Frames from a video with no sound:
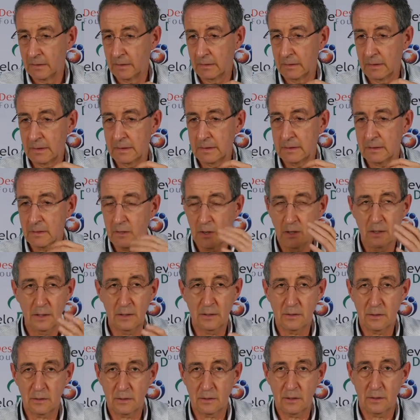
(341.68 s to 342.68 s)
these
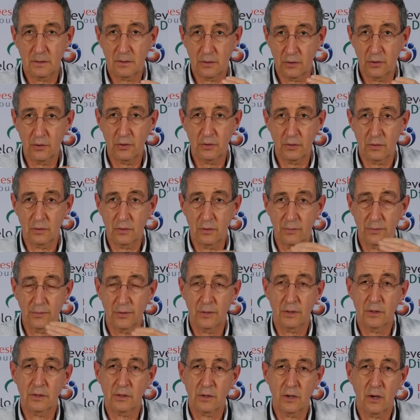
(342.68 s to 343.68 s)
college students who
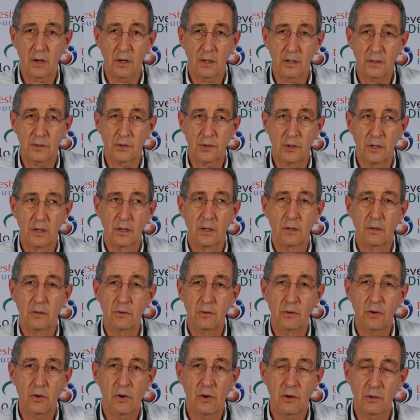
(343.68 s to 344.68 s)
finished college,
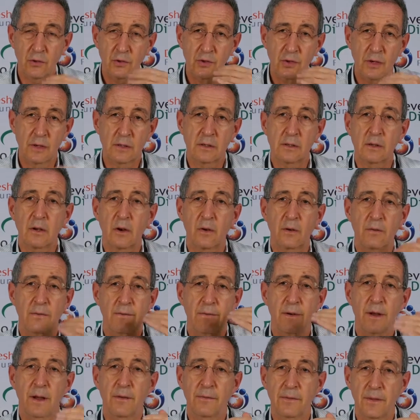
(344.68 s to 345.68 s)
you can't just go to
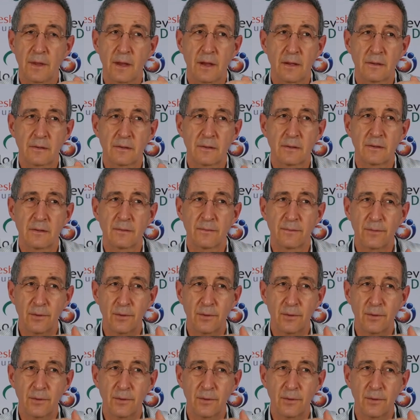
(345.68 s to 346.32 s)
5,000.